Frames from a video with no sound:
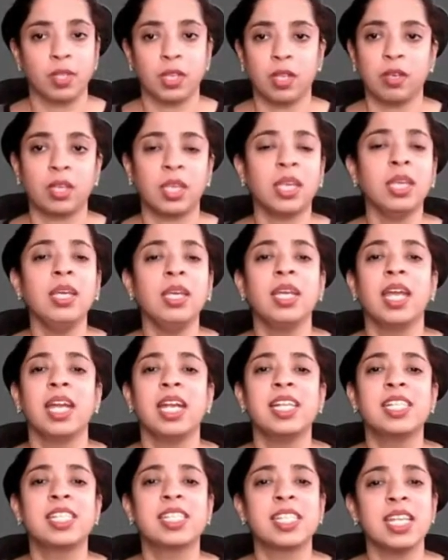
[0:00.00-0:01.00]
okay
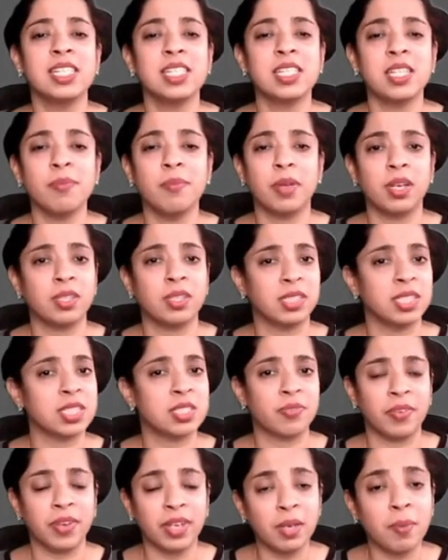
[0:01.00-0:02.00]
it sends a uh, this
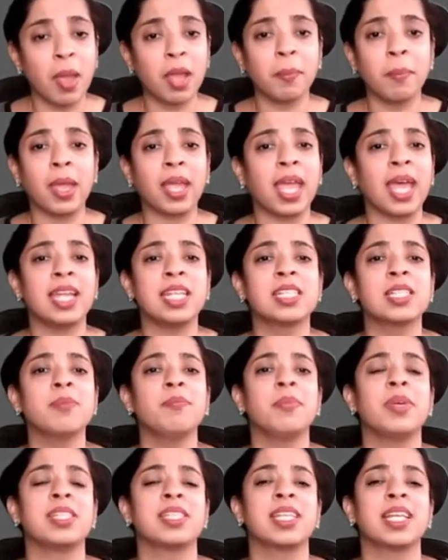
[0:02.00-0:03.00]
feedback
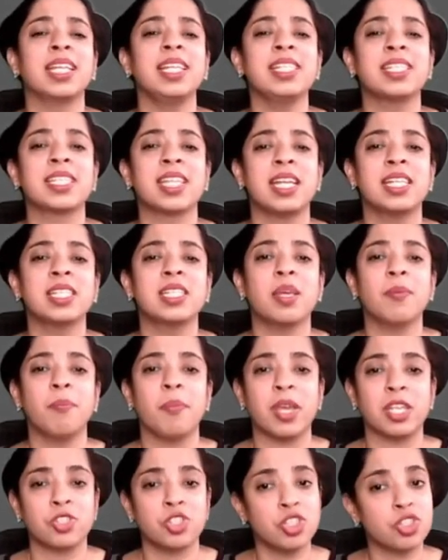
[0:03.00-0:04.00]
mechanism basically sends a
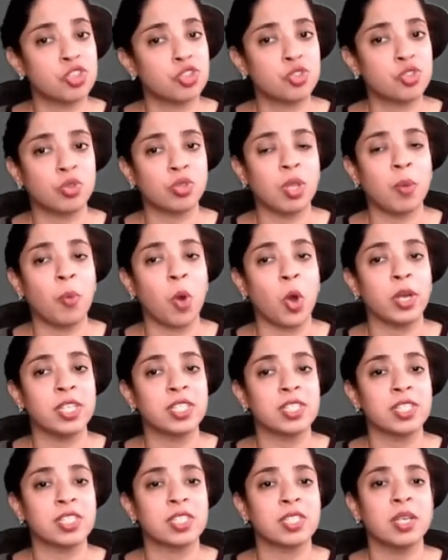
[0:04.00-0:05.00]
message to the body
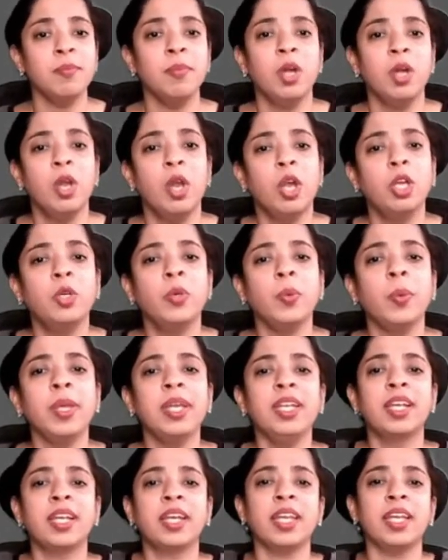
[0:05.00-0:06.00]
system to
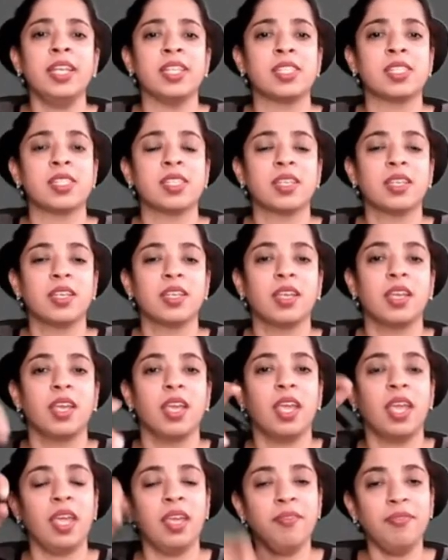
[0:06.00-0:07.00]
increase
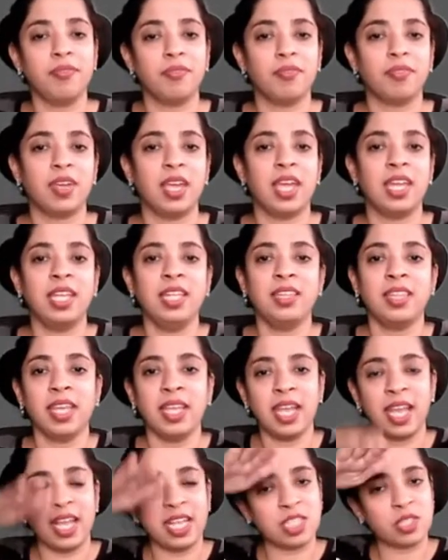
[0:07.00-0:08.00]
if
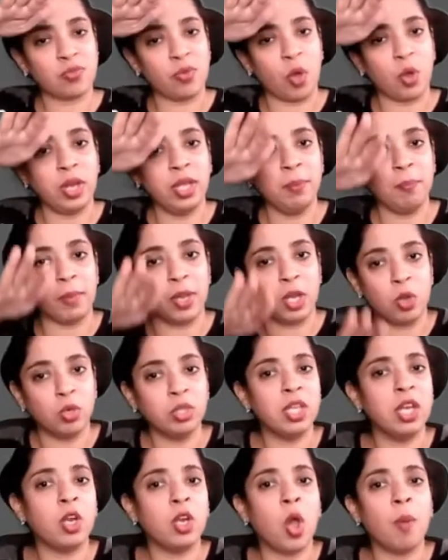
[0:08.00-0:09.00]
anything is falling below
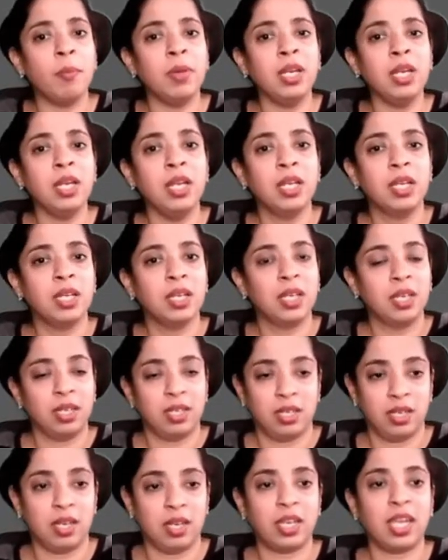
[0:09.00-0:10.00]
the normal
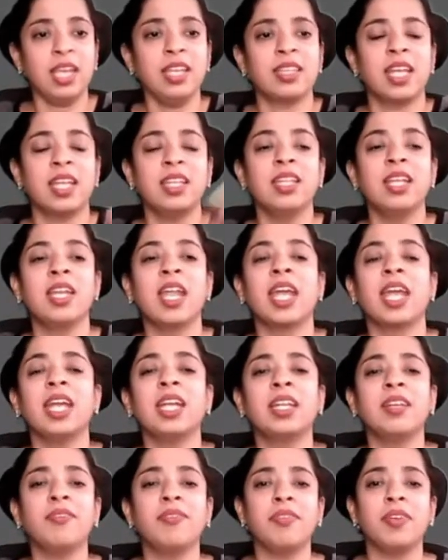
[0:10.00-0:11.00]
okay then the
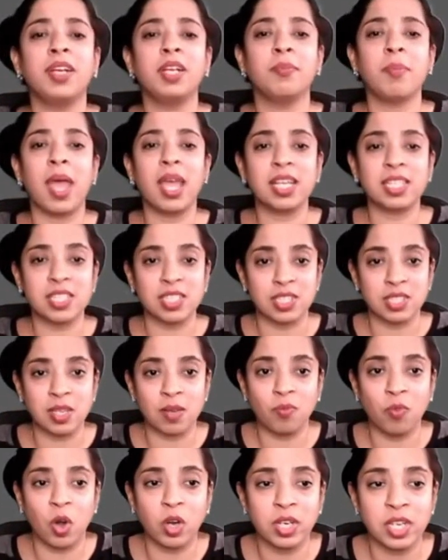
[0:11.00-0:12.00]
negative feedback
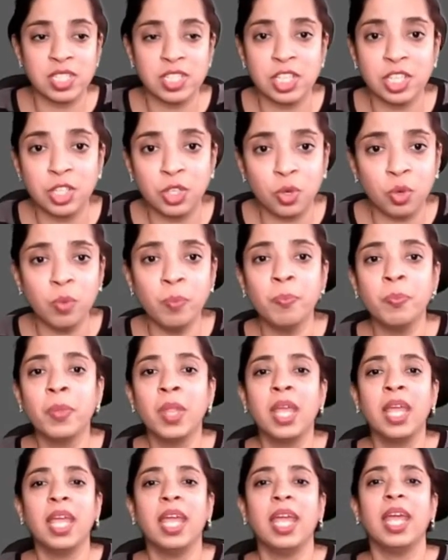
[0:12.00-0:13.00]
system what does it do
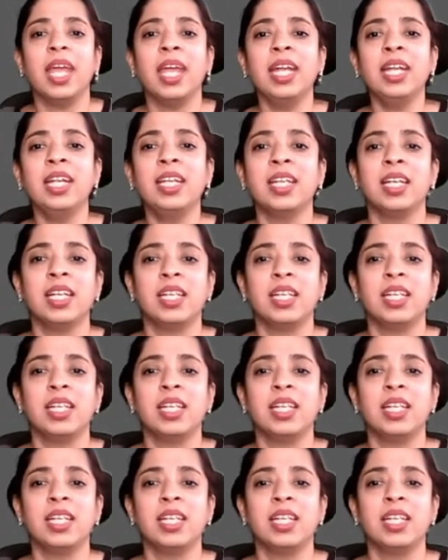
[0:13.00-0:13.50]
it